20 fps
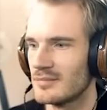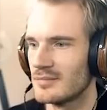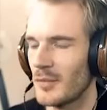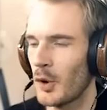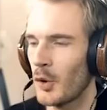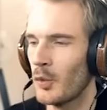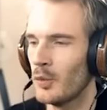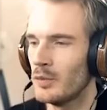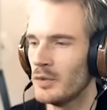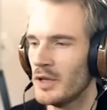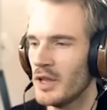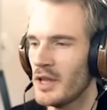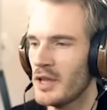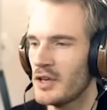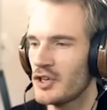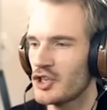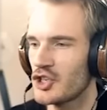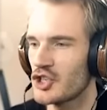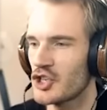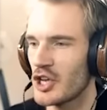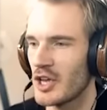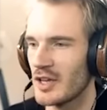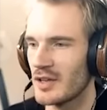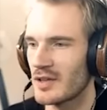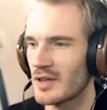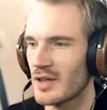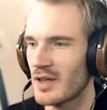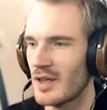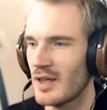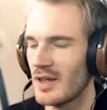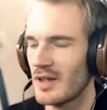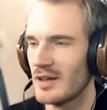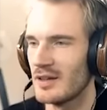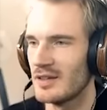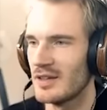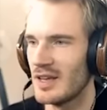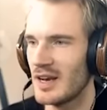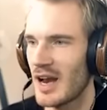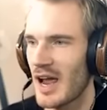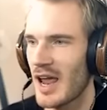Holy shit.
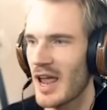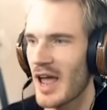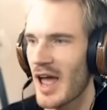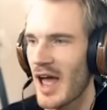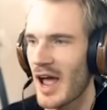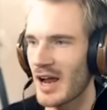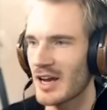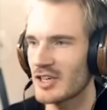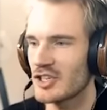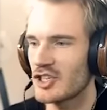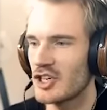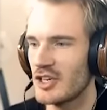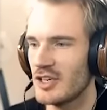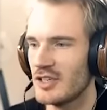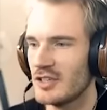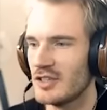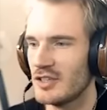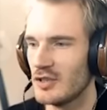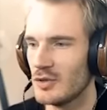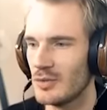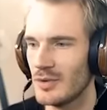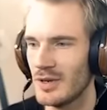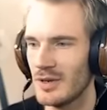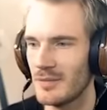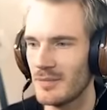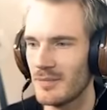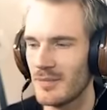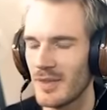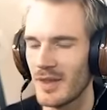Did I actually do it?